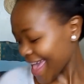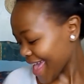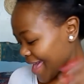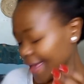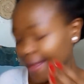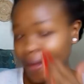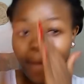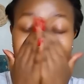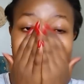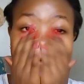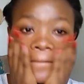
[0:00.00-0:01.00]
and
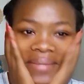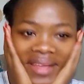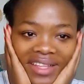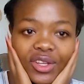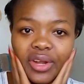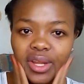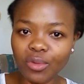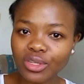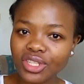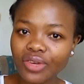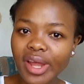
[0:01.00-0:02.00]
it's already
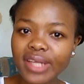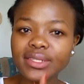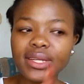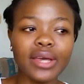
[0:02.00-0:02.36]
moisturized.